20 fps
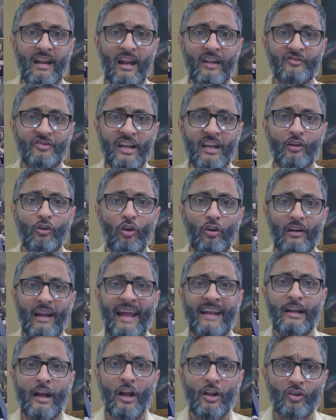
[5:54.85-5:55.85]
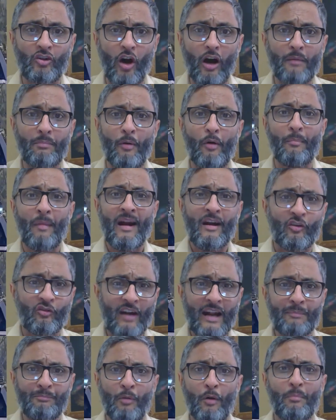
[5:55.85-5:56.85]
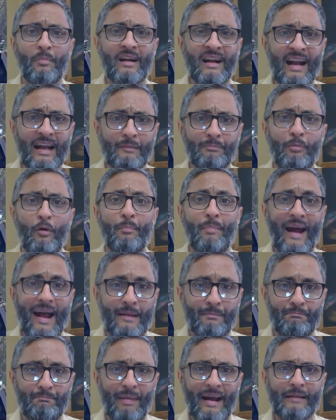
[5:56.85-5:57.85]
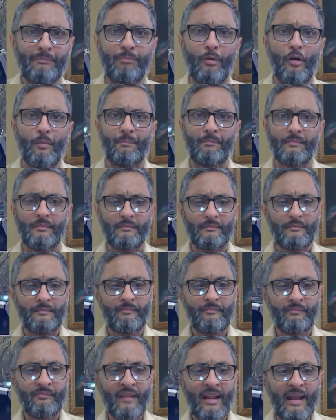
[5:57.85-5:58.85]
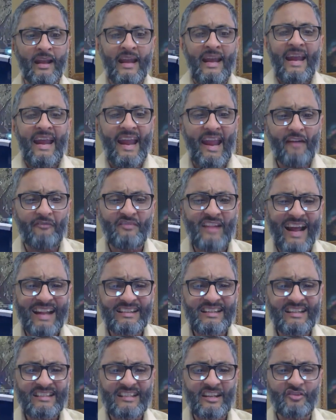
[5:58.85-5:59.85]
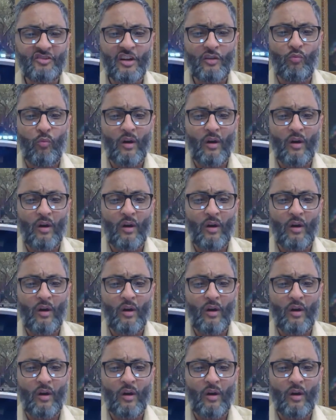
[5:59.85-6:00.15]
look like dog poop, rat poop, cat poop, and bat poop. If that decision wasn't